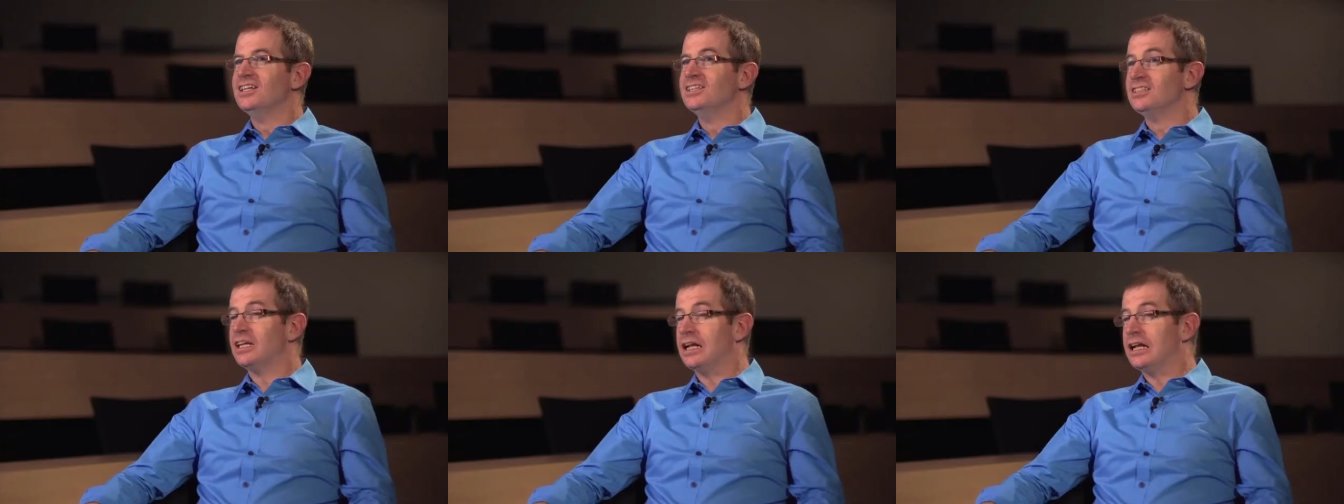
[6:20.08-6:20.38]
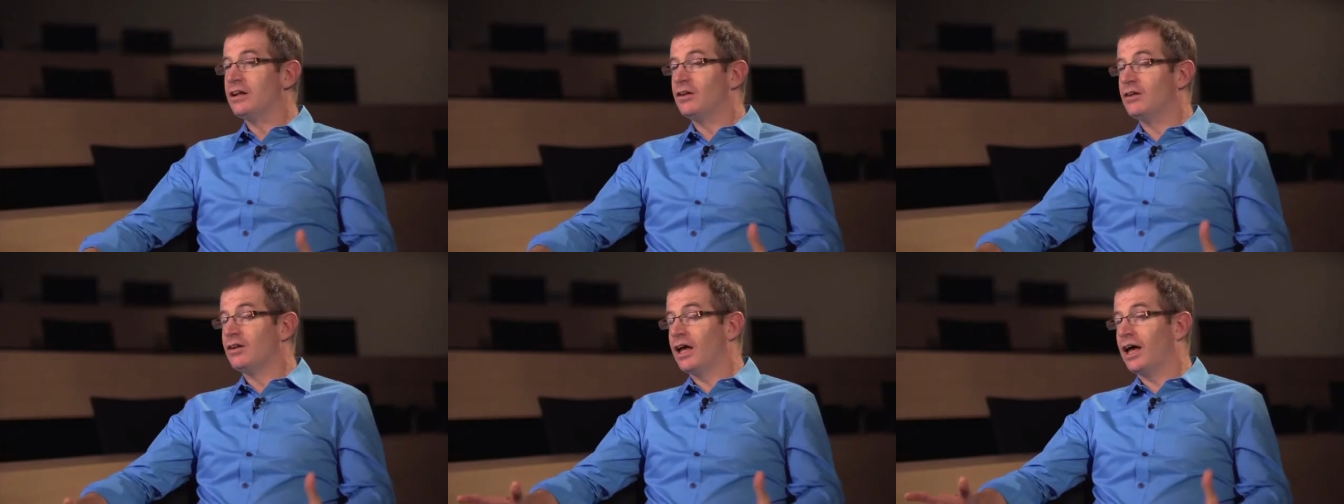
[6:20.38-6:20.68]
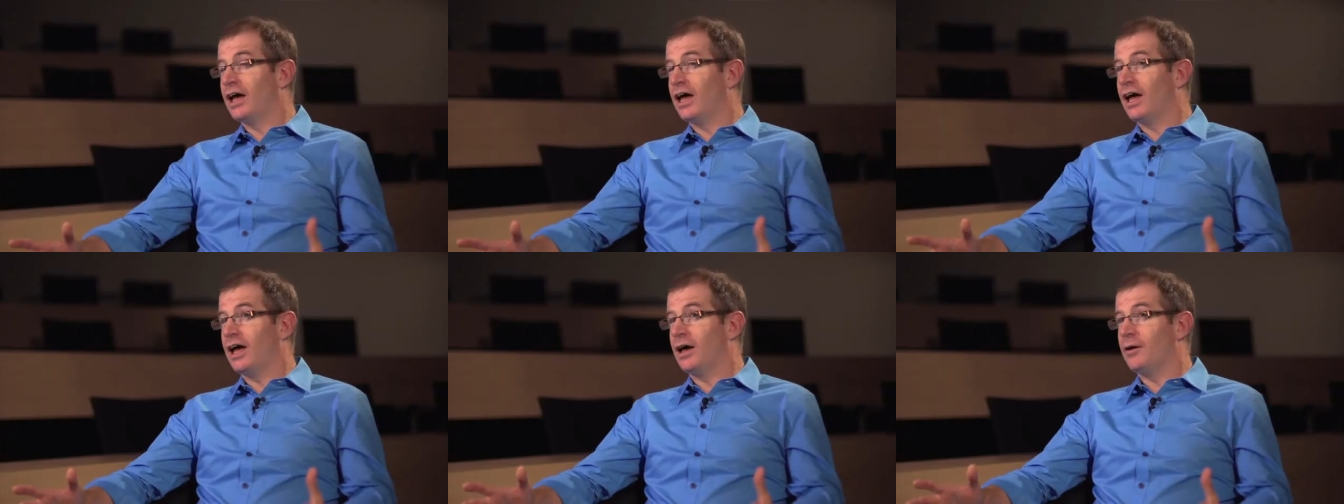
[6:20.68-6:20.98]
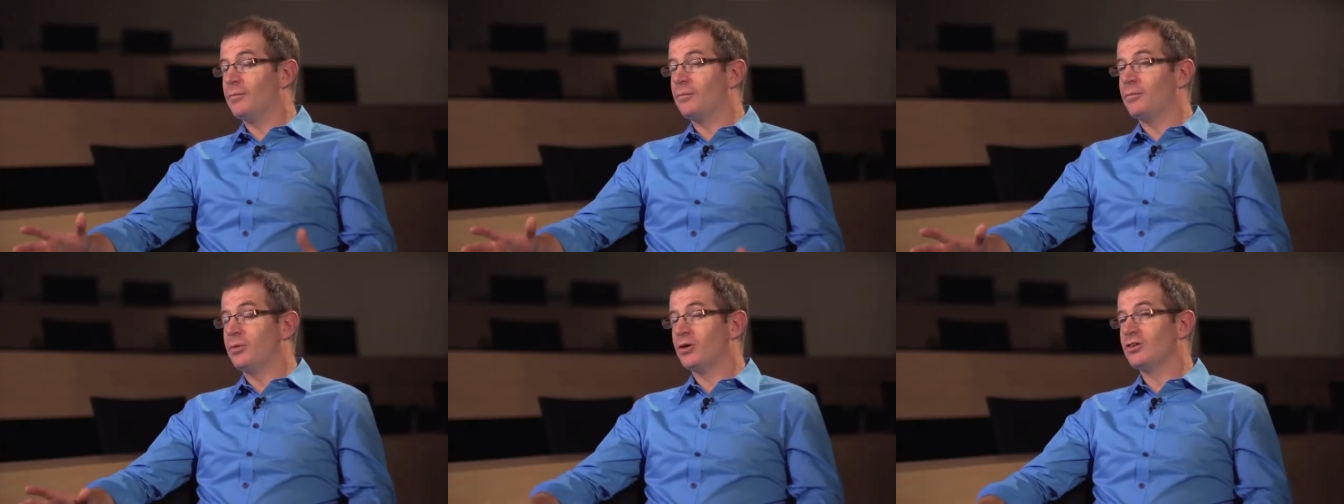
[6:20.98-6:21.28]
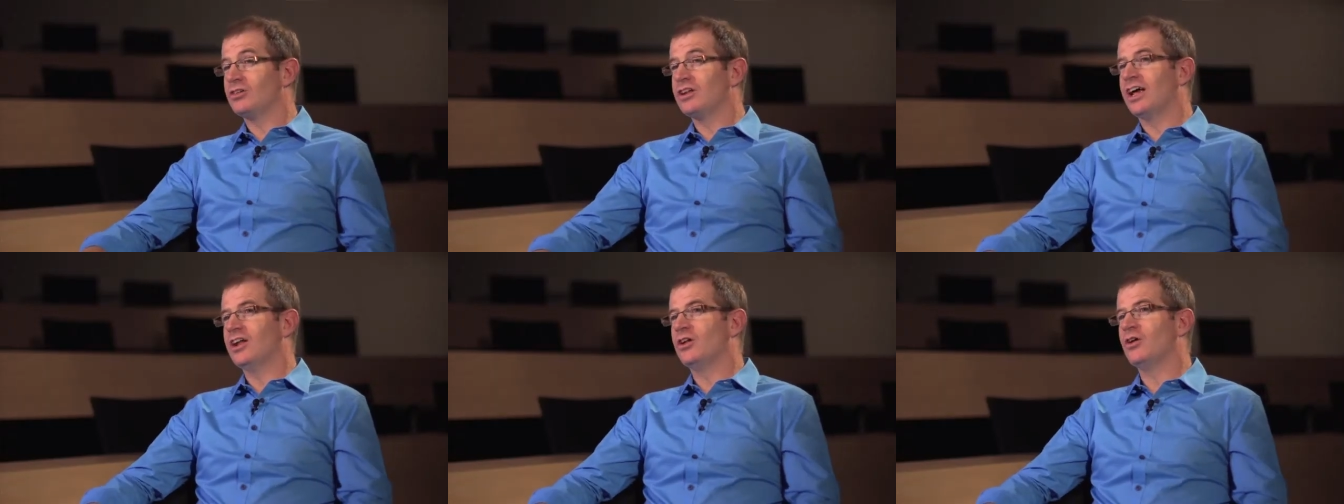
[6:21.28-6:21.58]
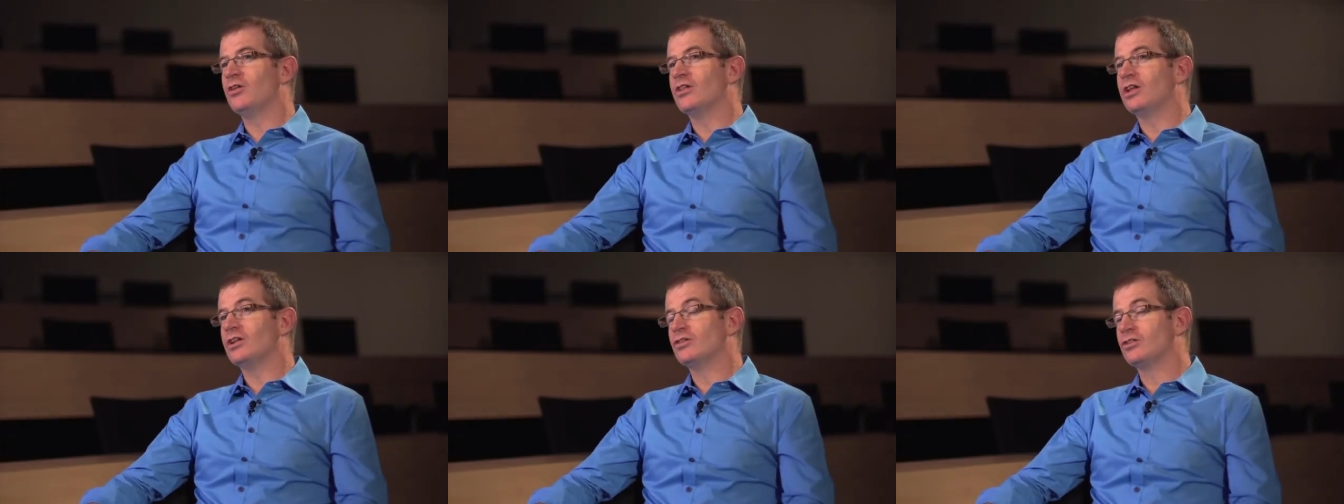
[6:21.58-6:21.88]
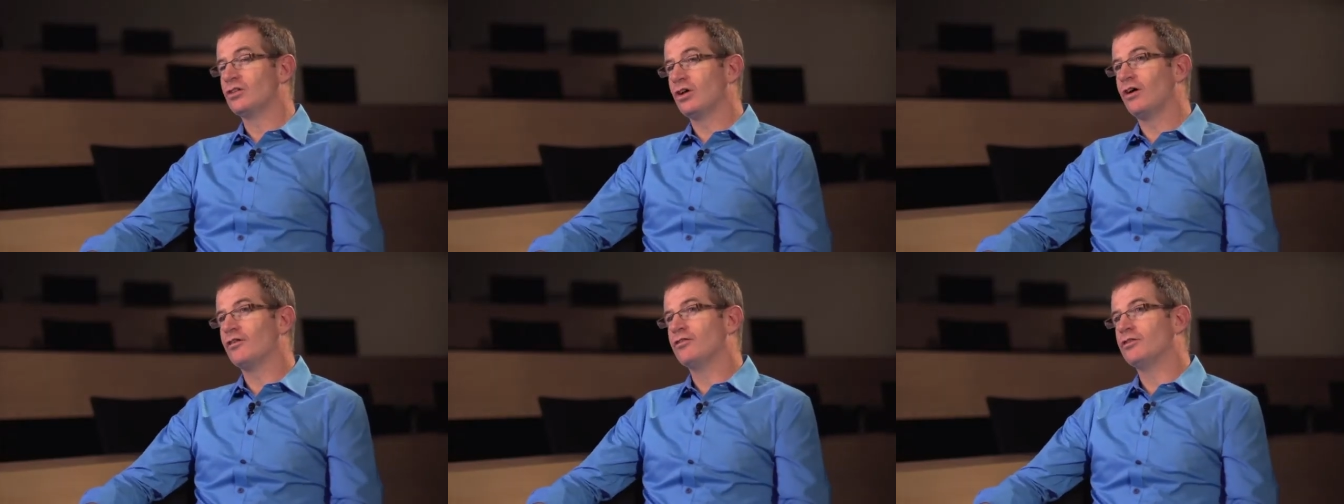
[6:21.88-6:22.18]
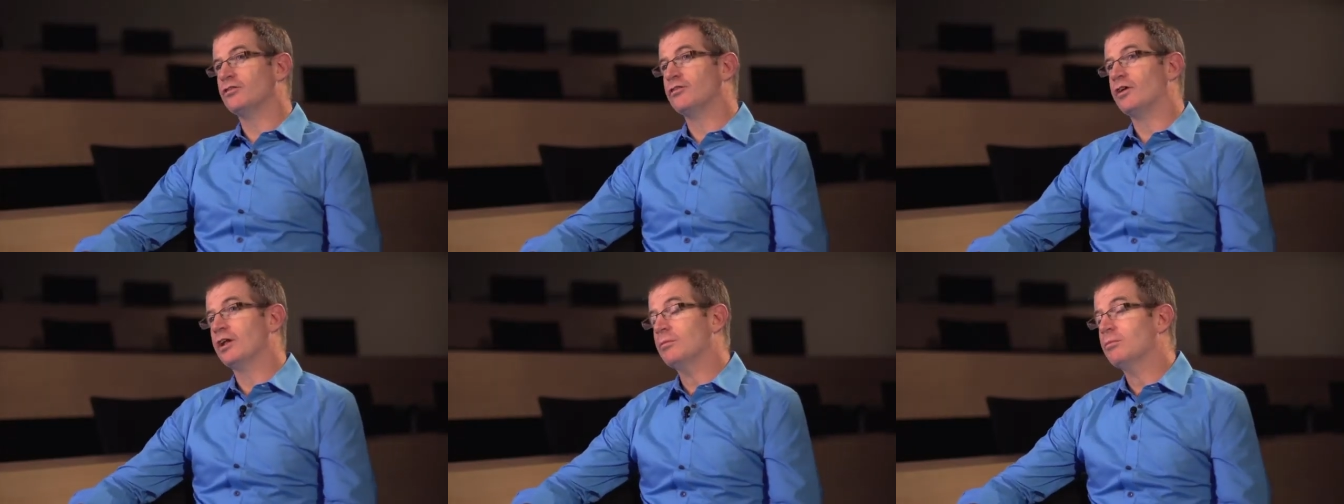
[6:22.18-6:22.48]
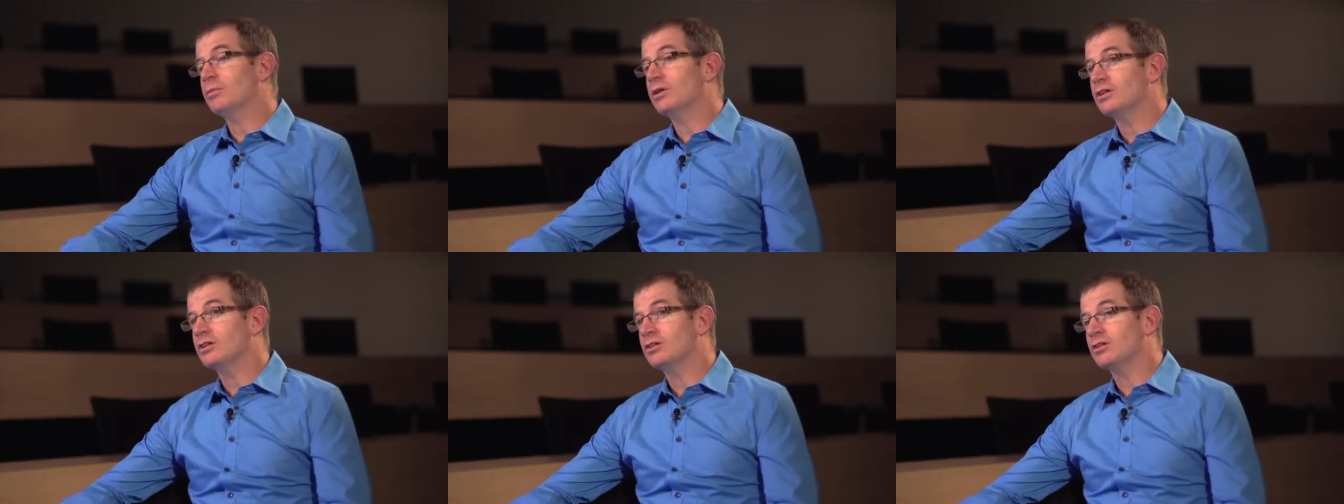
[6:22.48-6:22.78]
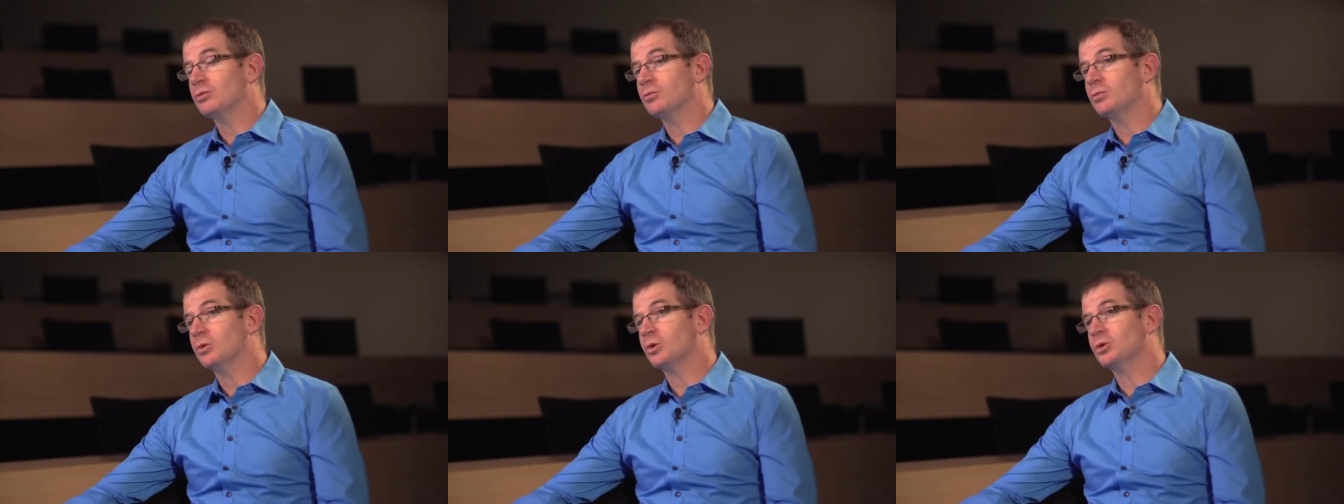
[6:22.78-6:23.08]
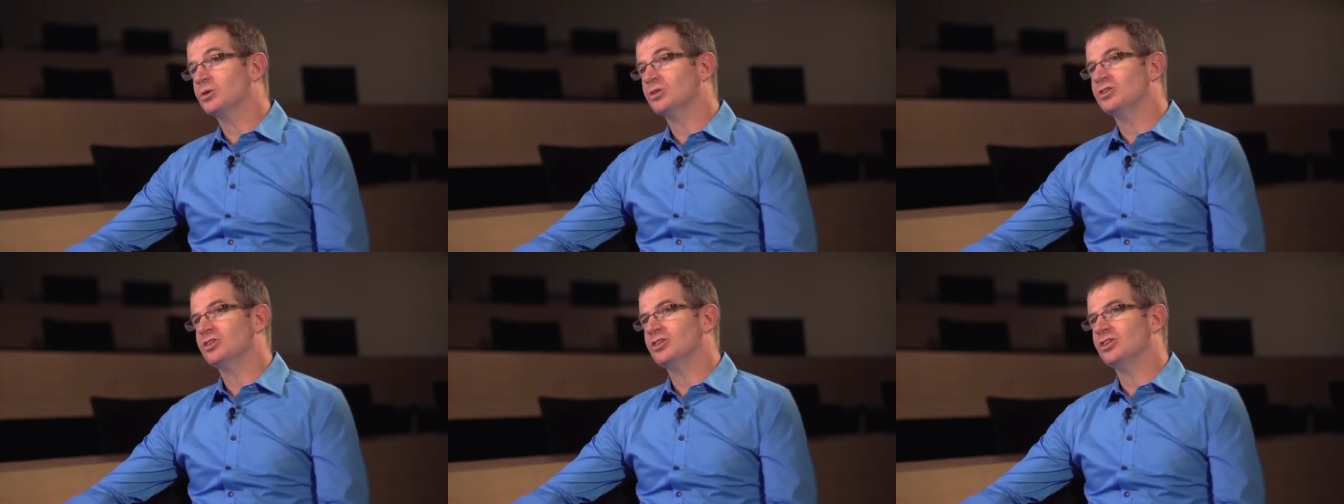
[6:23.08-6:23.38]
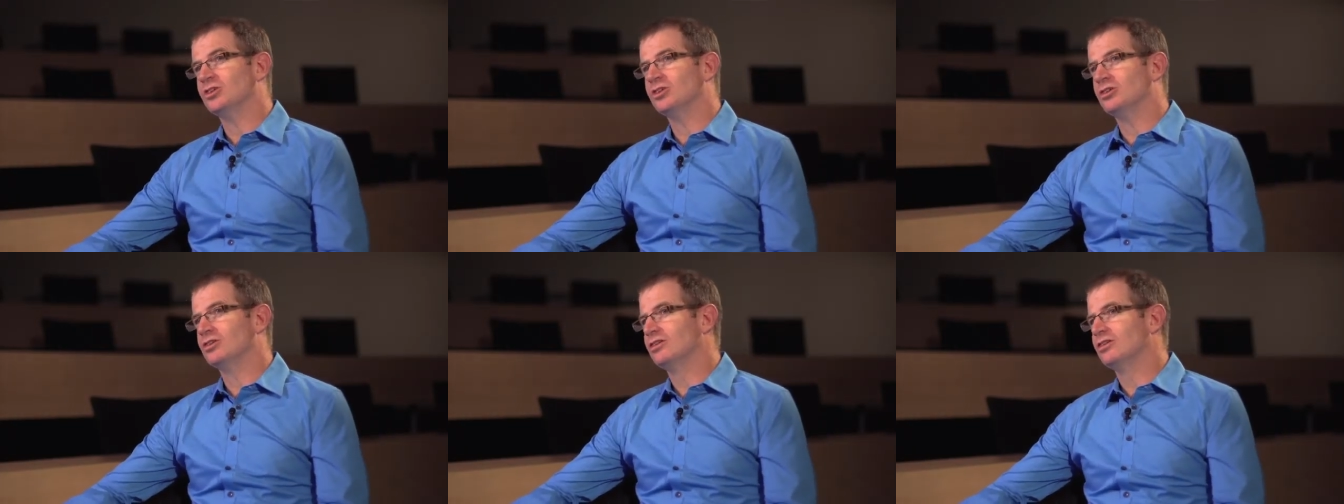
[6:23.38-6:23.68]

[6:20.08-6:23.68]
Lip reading: Gillian, personally I know that staff development is important to you.